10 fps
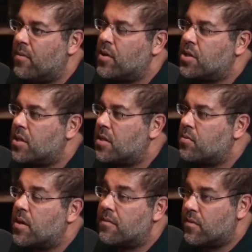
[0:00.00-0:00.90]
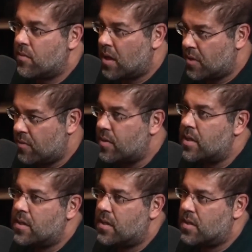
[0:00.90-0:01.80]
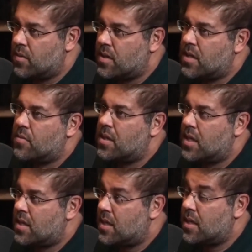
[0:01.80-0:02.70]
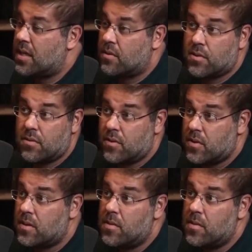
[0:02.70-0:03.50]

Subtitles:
Which is one of the other reasons why someone like Lincoln or certainly